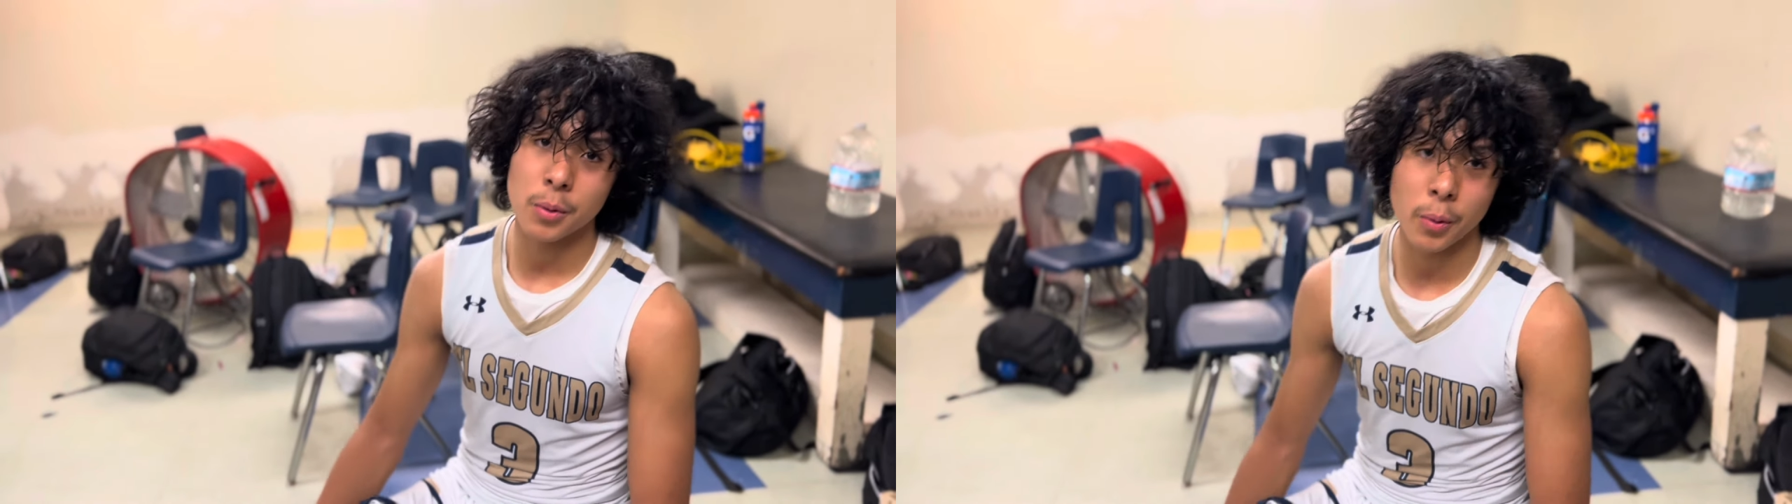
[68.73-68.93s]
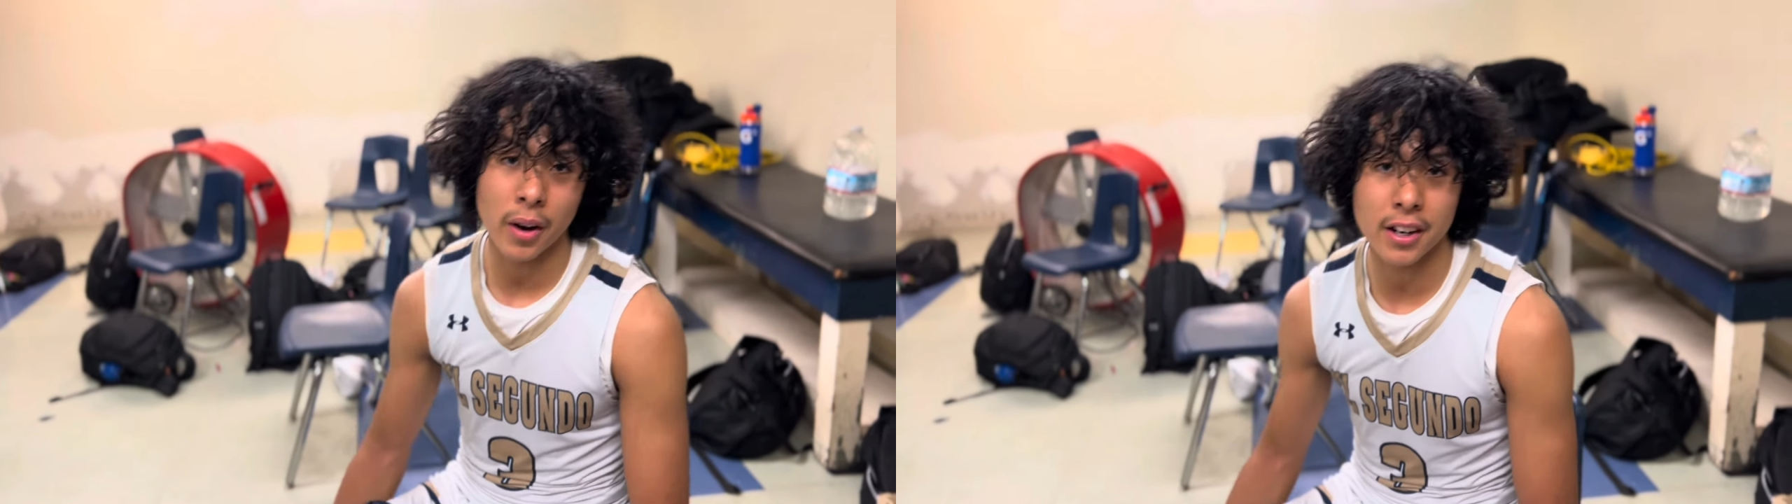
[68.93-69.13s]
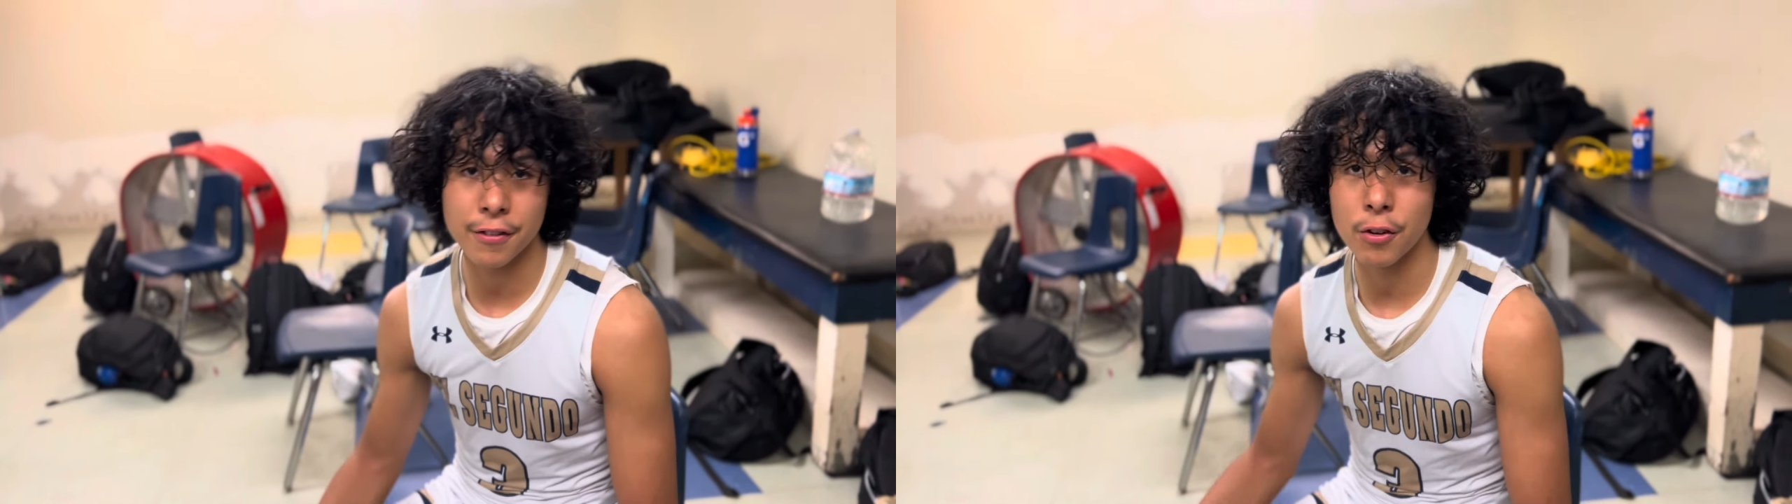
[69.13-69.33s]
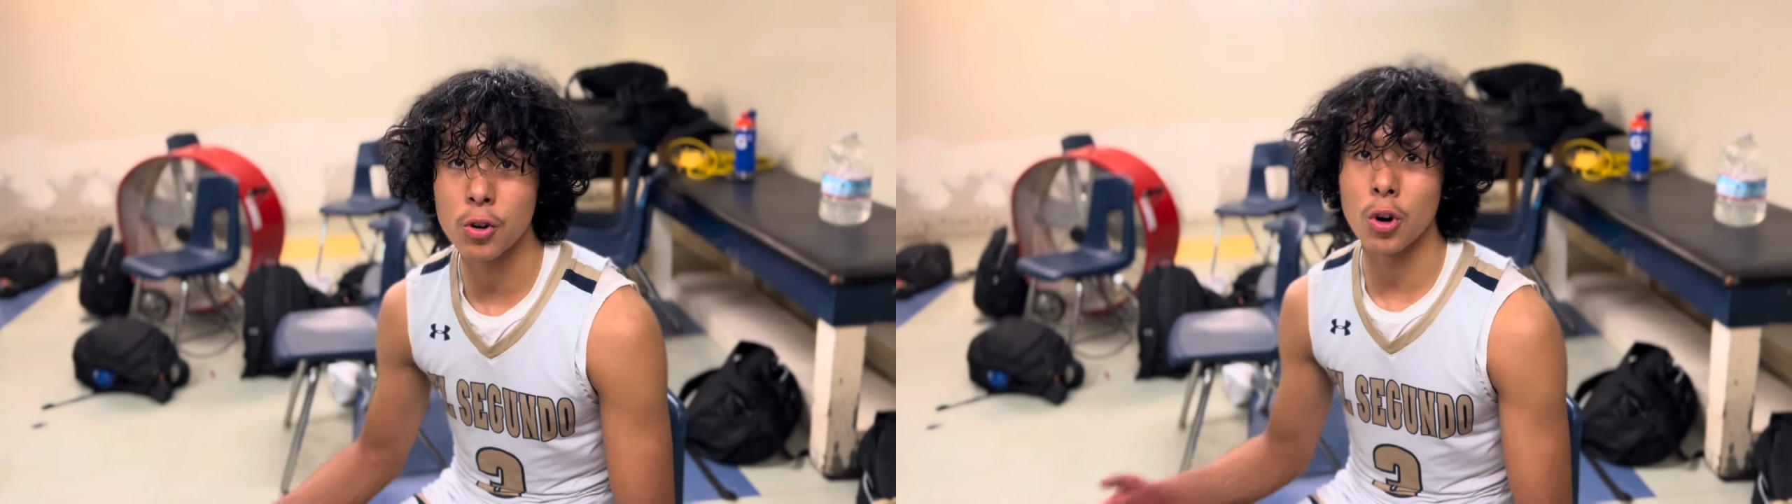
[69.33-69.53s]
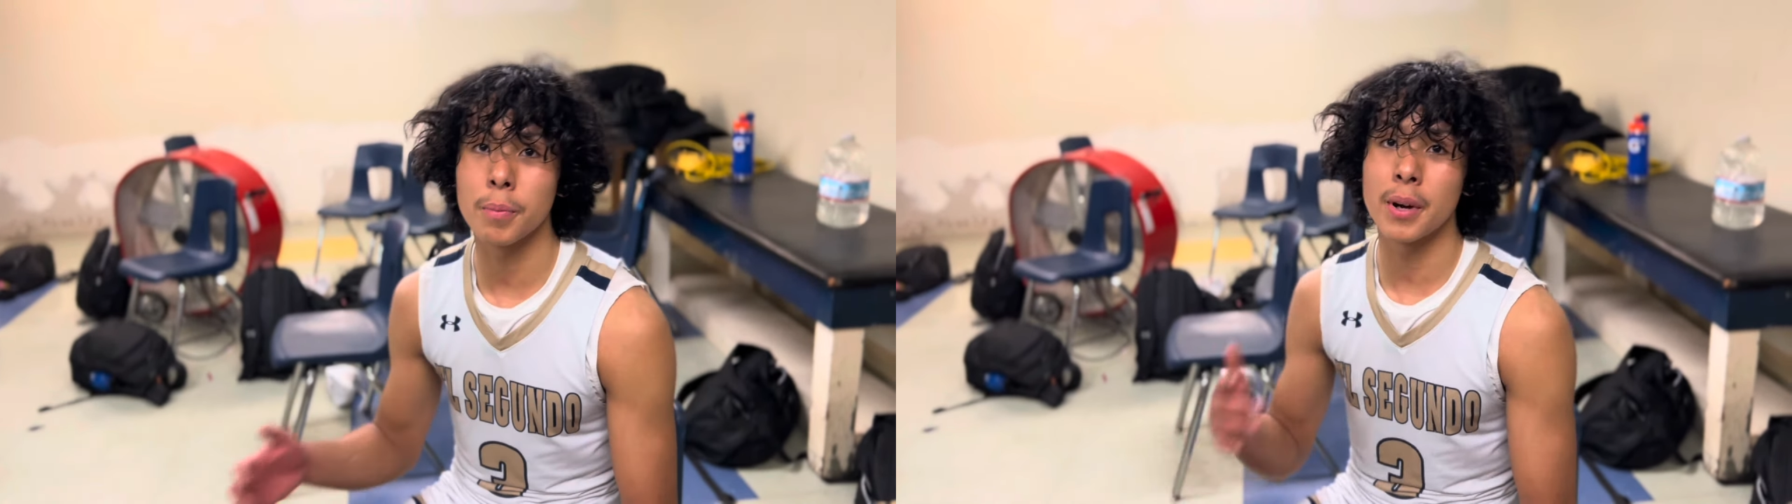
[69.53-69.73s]
We wanted a full
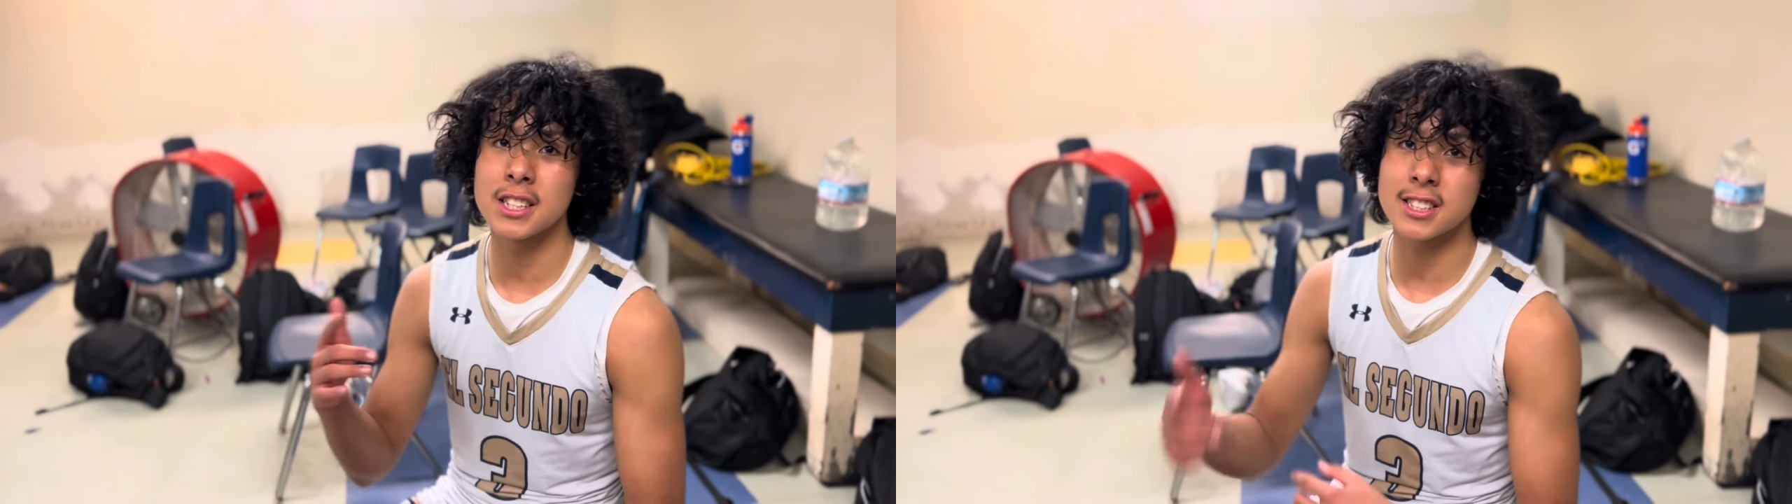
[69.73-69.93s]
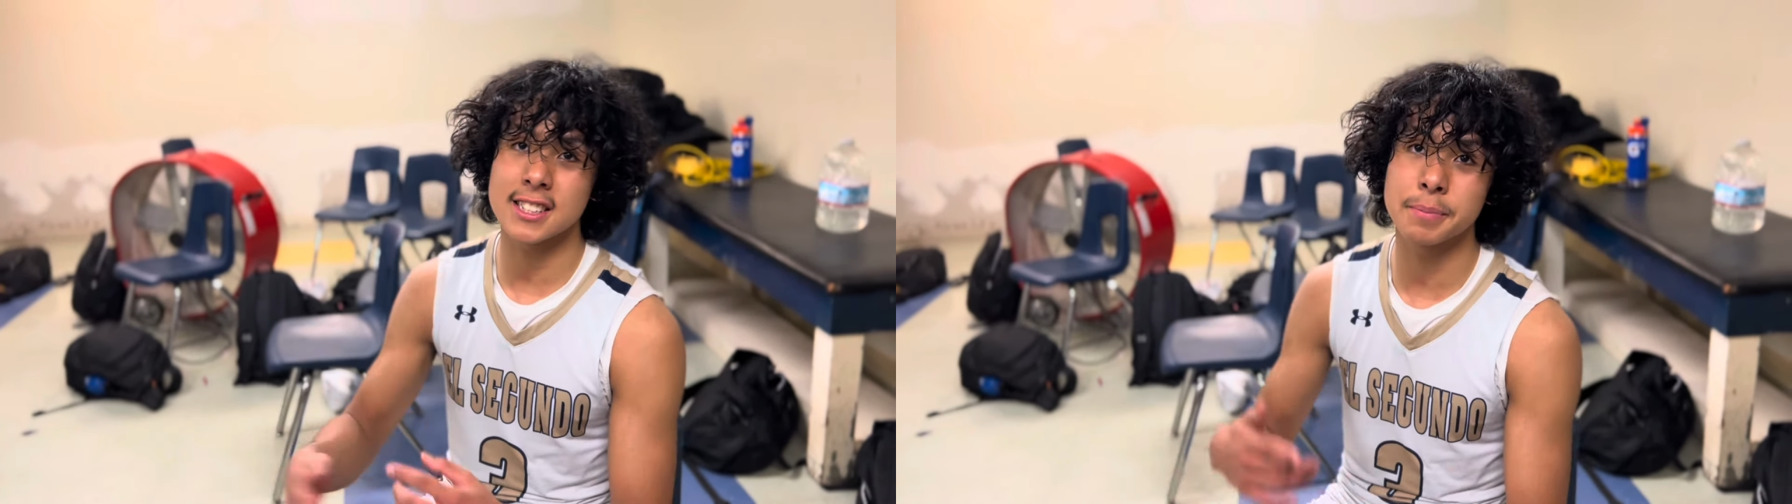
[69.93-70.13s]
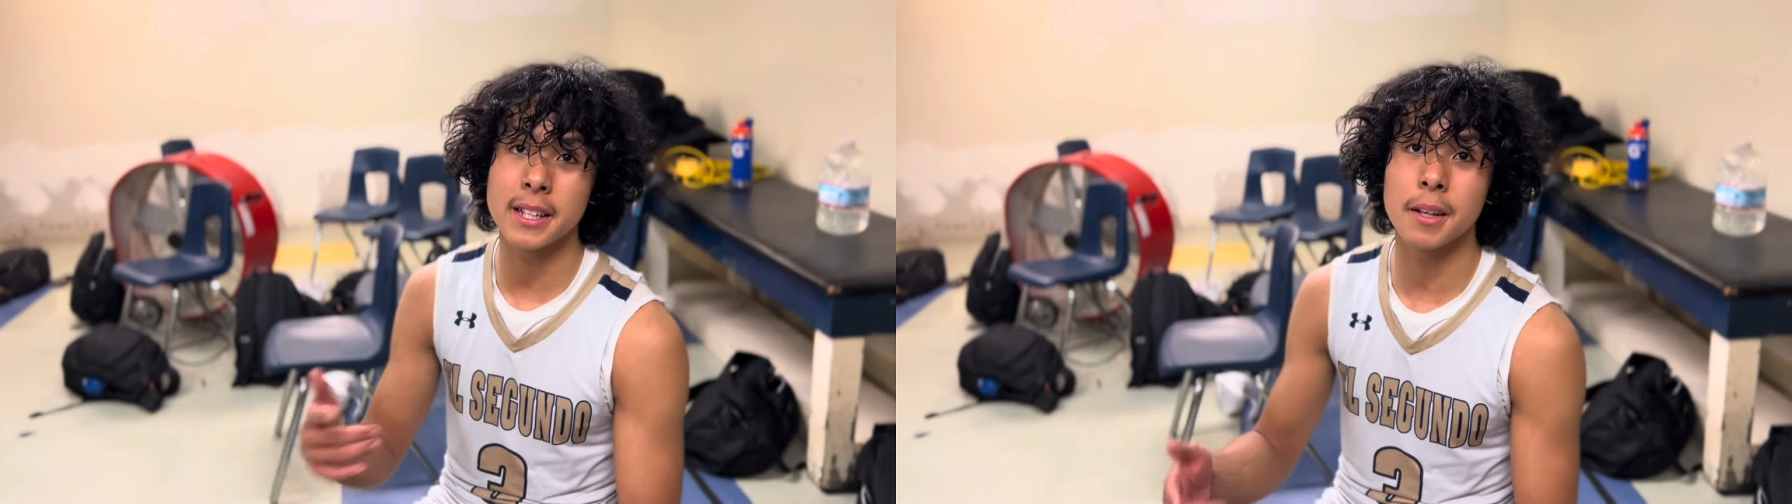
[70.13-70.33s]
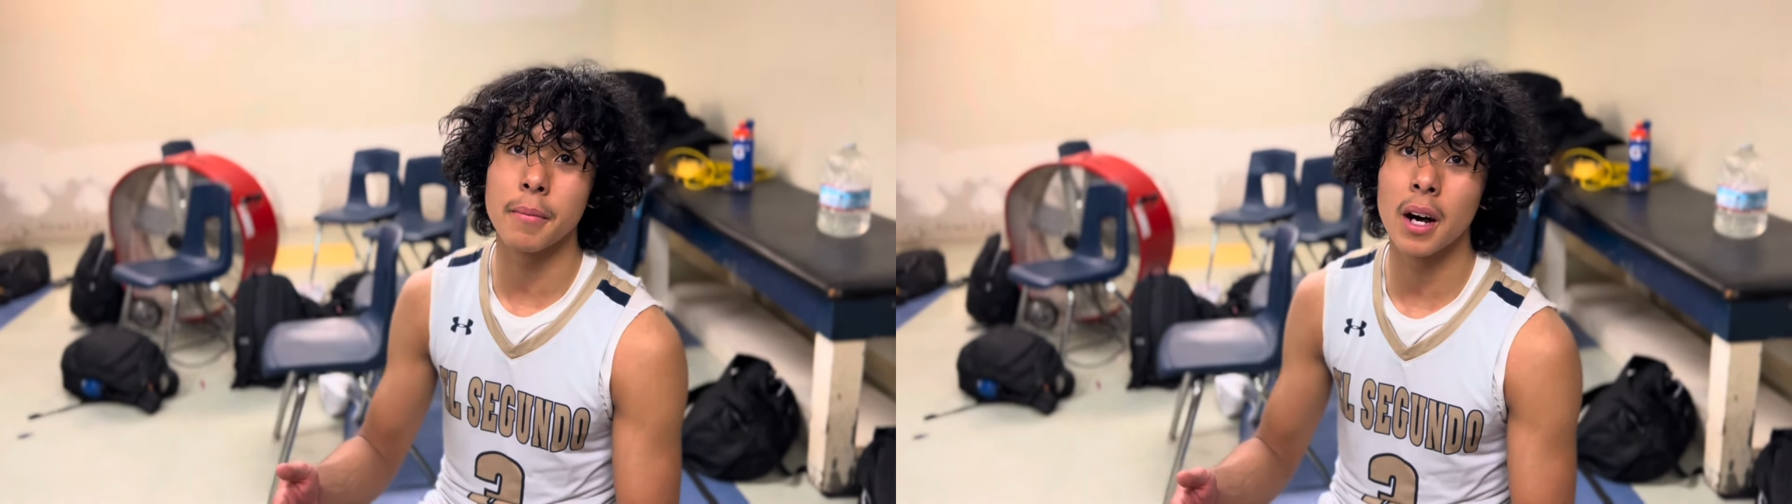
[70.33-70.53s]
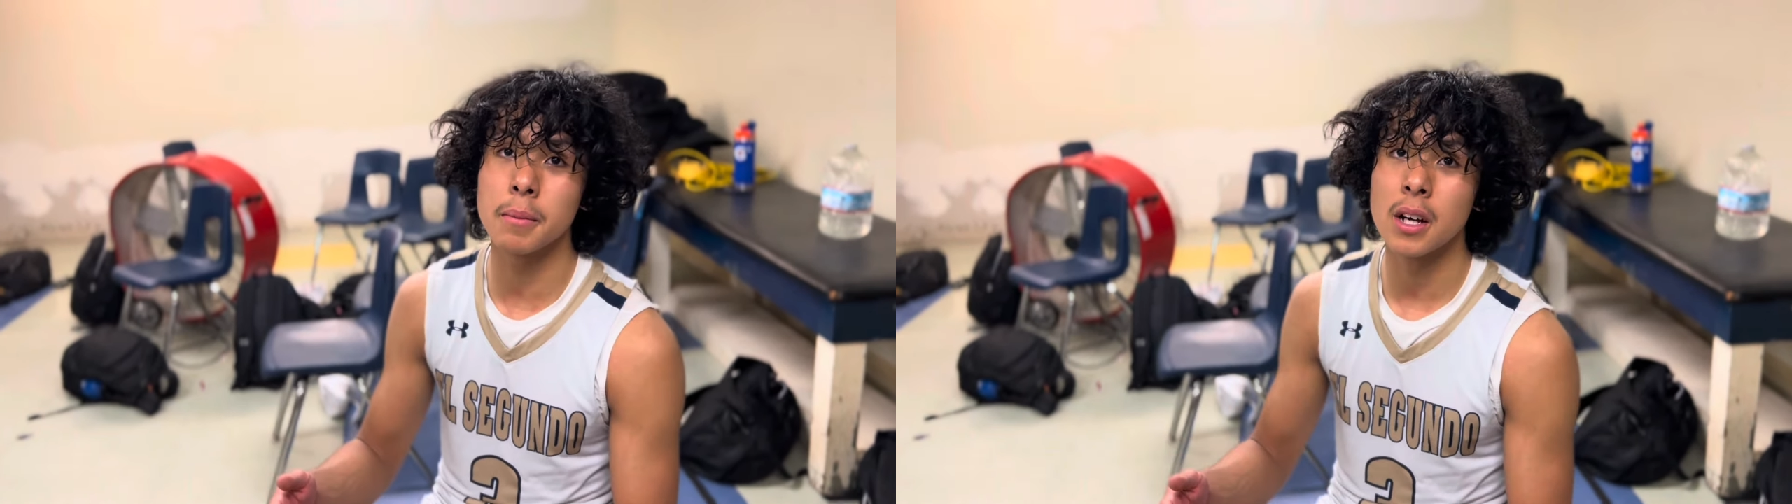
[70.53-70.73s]
court press to speed them
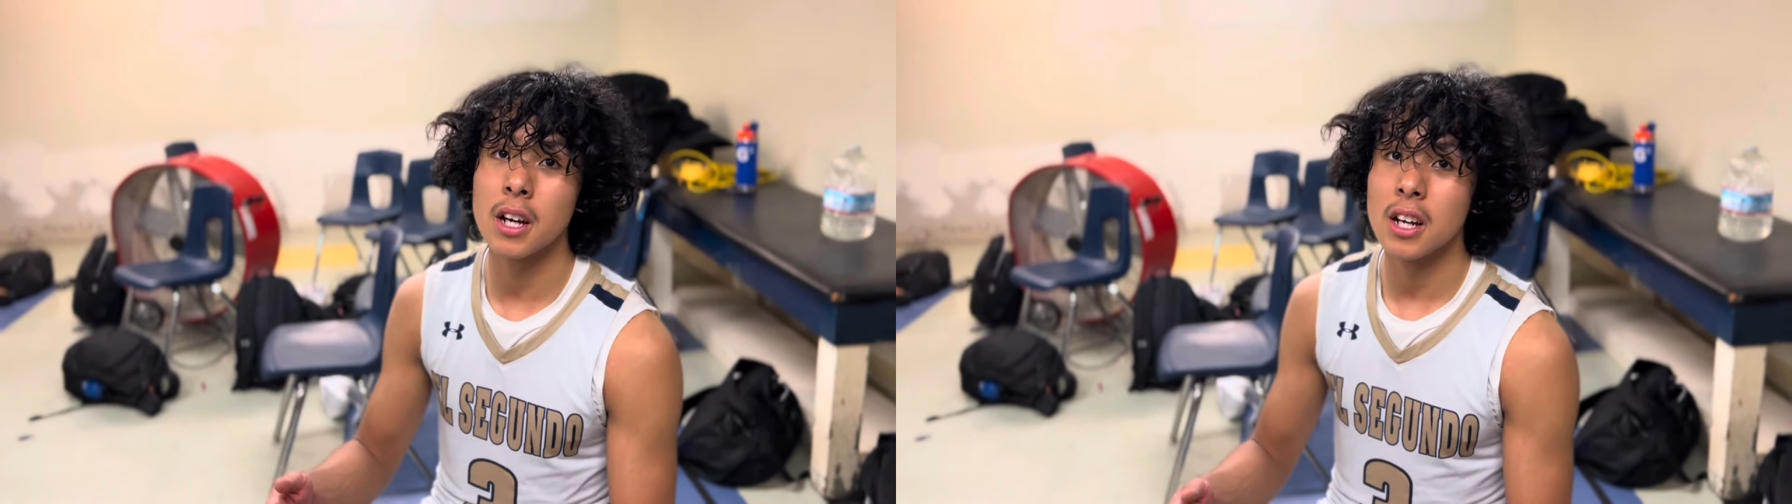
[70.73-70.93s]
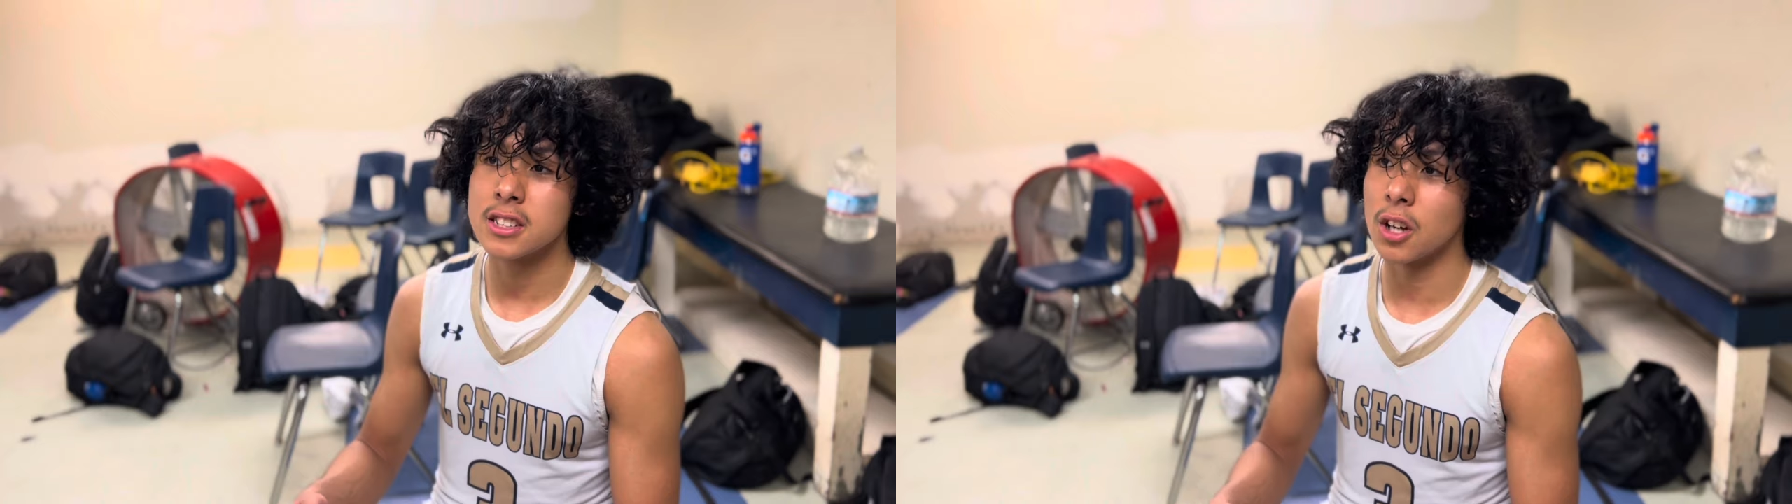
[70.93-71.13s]
up.